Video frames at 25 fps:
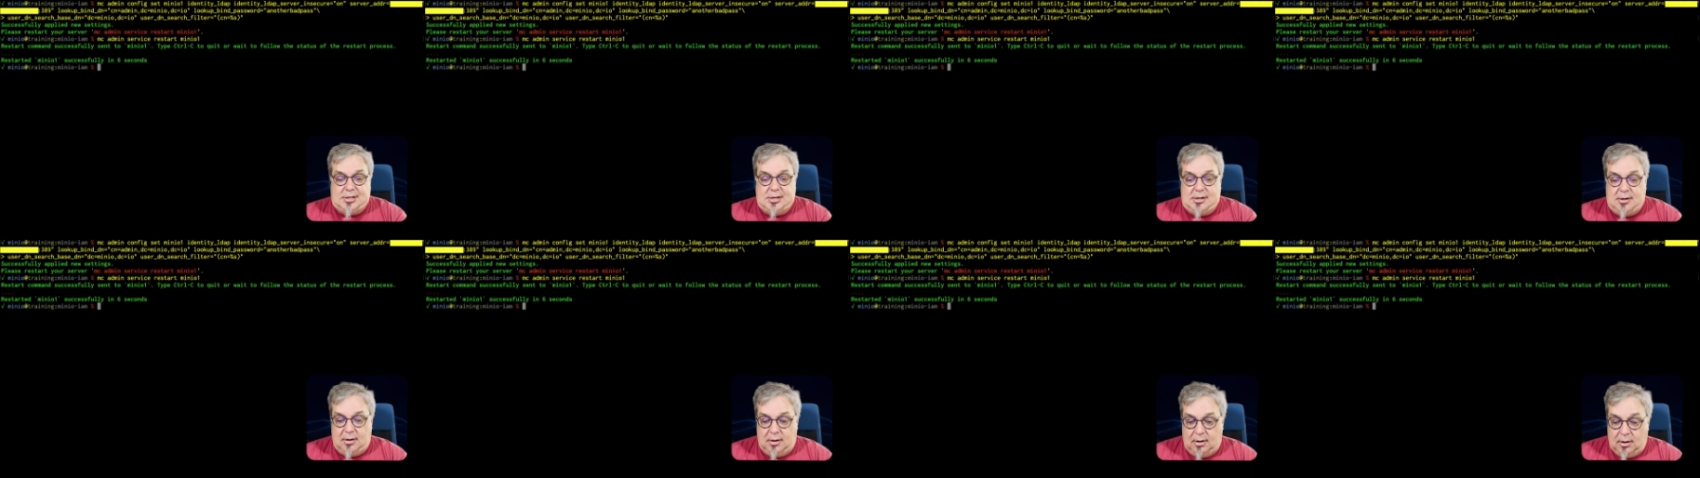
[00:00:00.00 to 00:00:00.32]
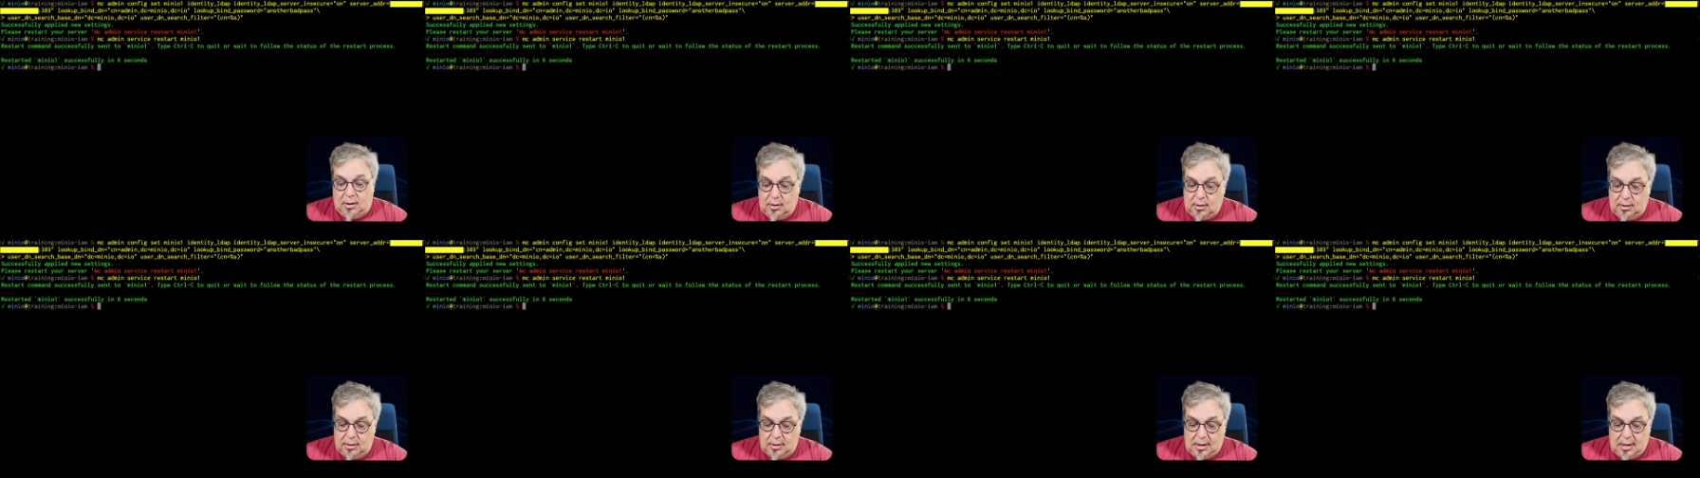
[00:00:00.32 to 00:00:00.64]

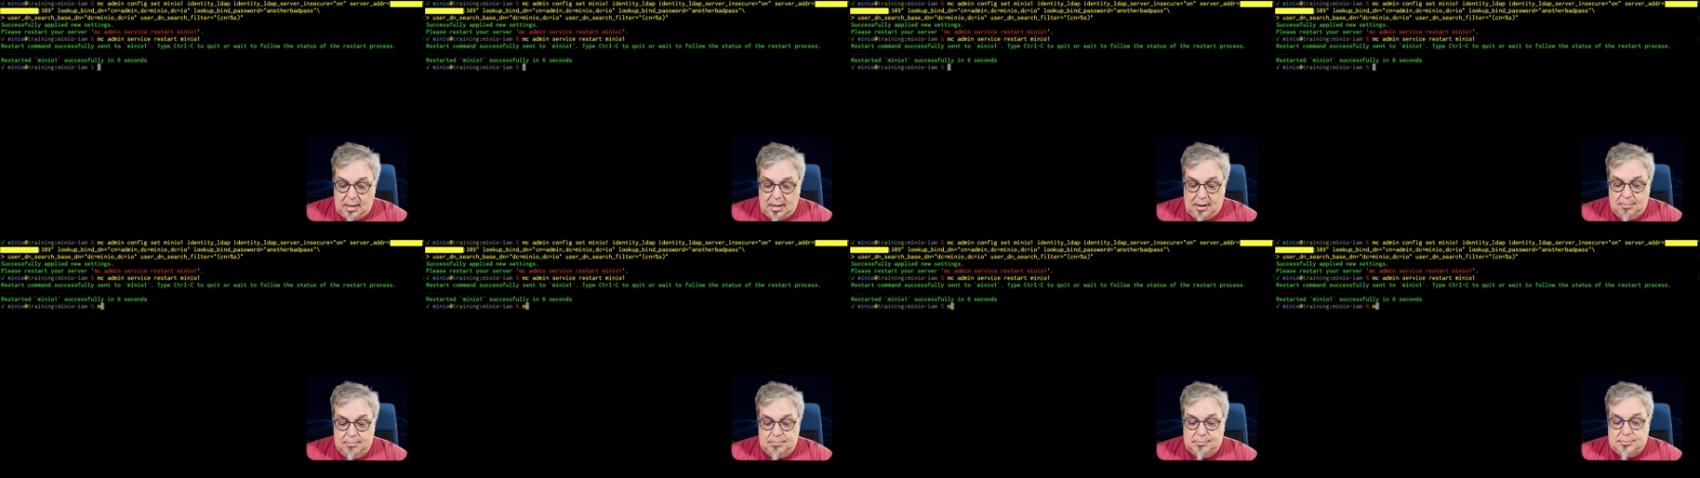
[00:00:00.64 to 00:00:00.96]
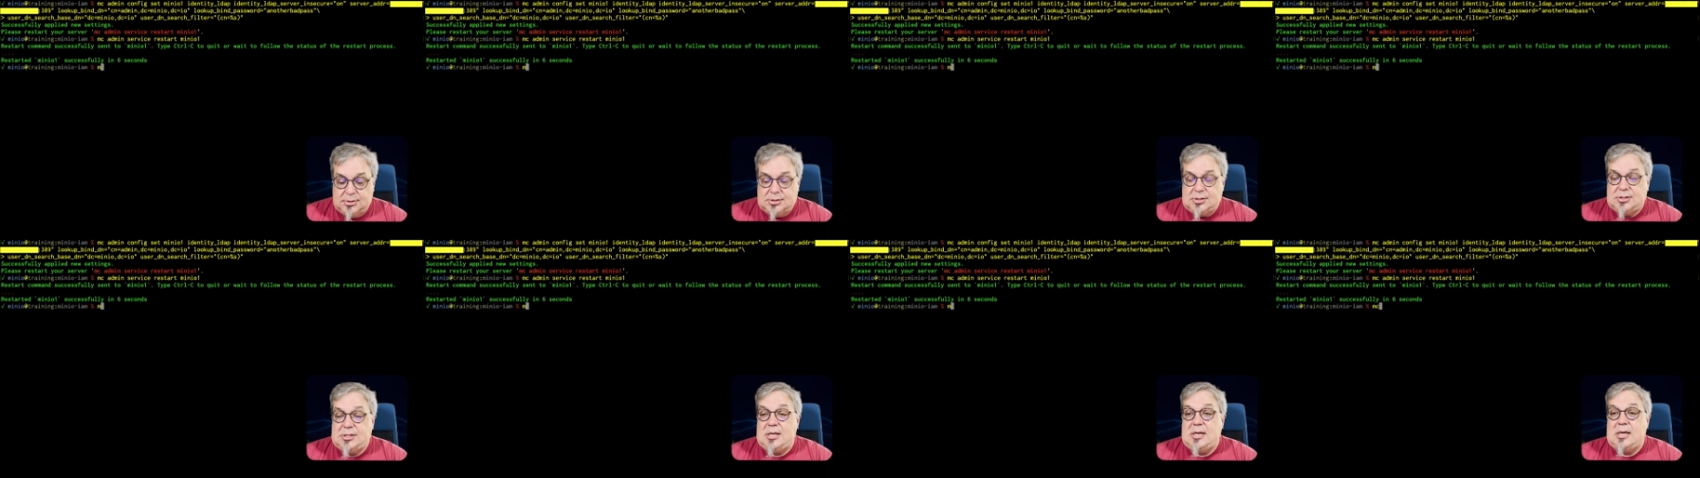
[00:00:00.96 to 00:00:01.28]
here,
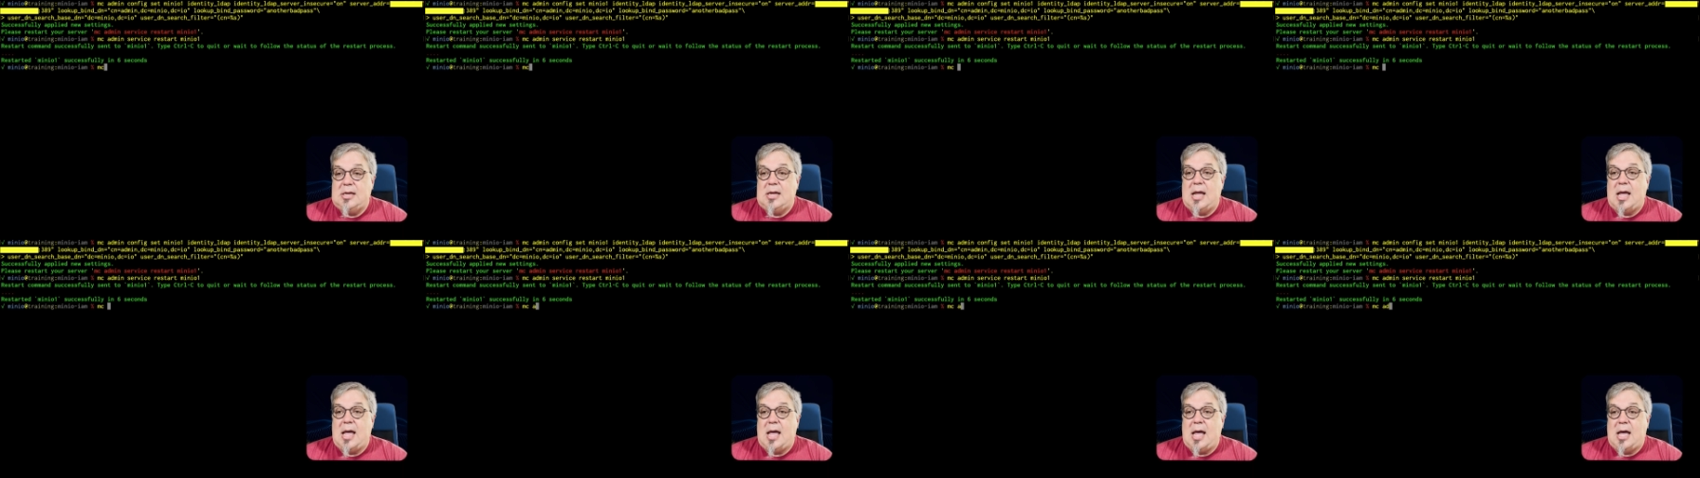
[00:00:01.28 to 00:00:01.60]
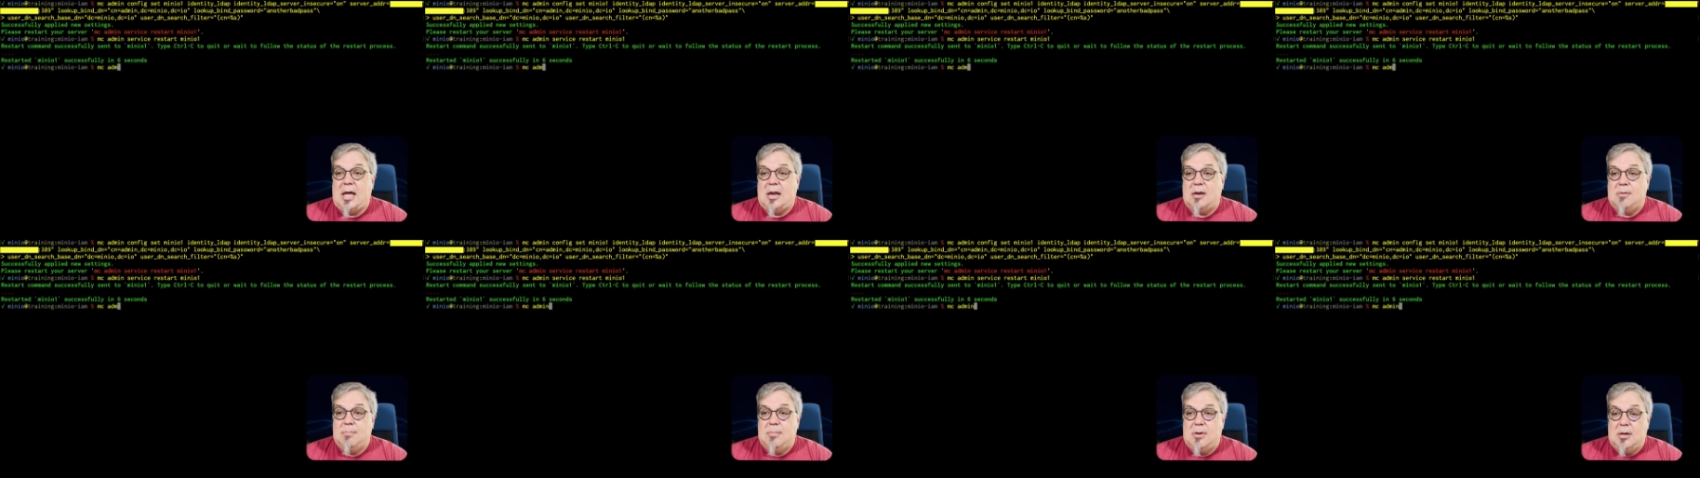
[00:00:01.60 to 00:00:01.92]
MC
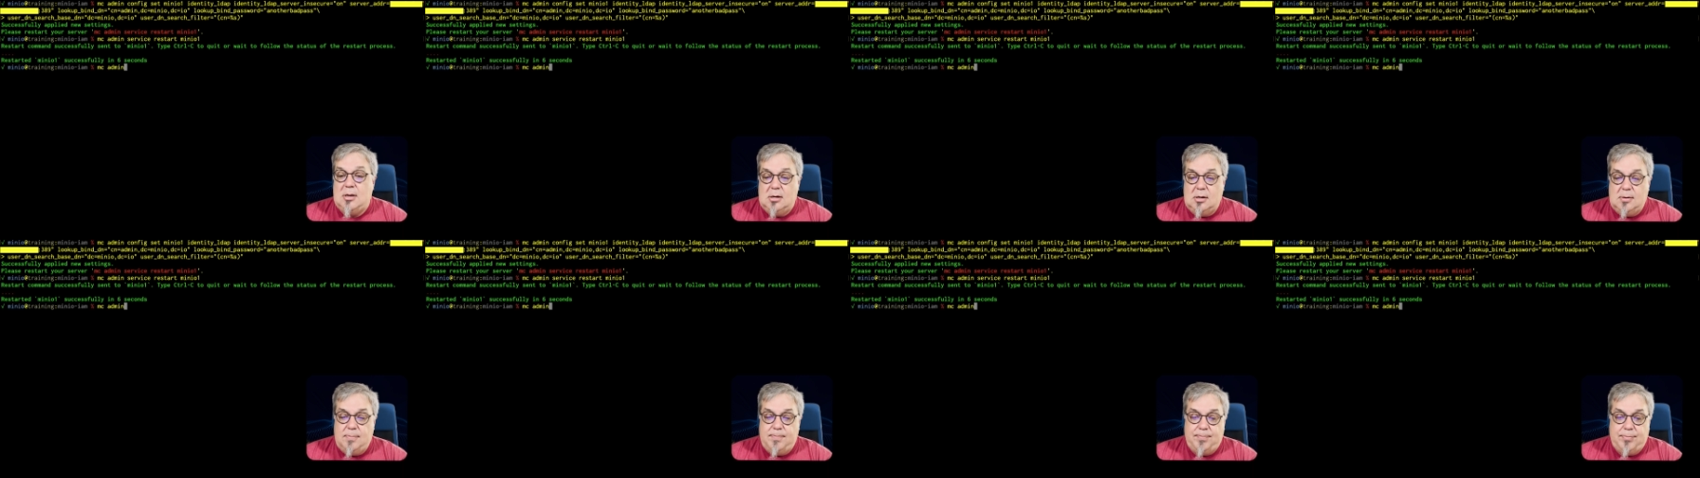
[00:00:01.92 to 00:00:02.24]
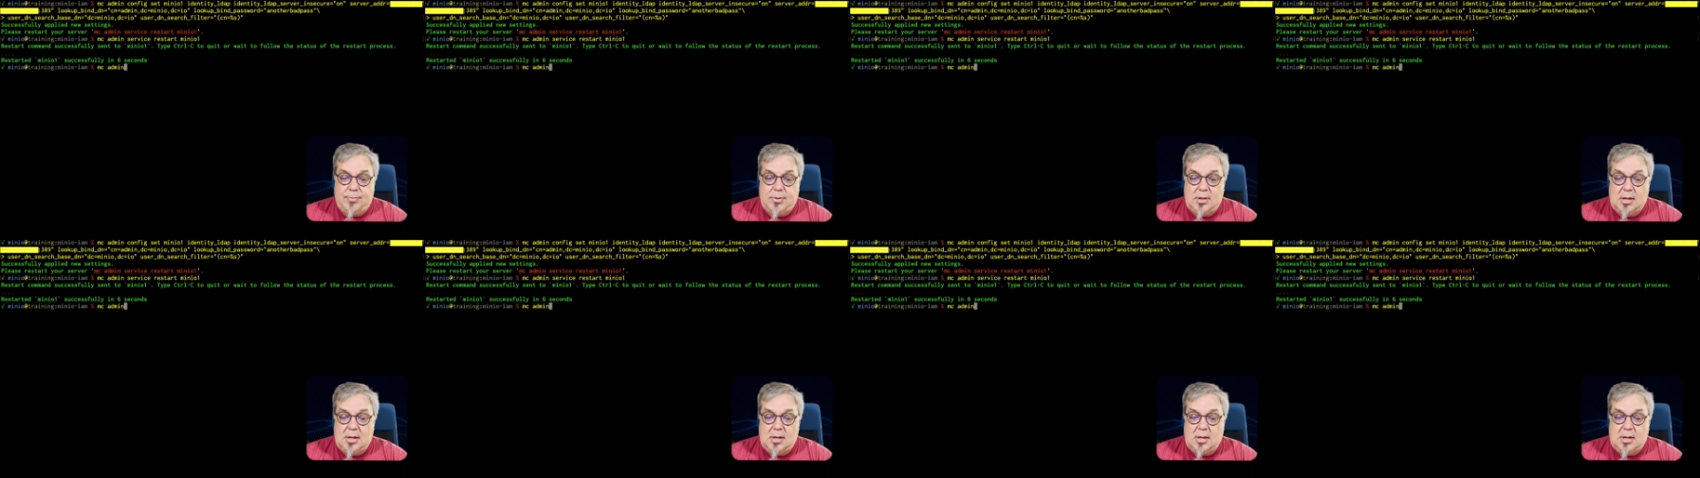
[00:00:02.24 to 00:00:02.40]
admin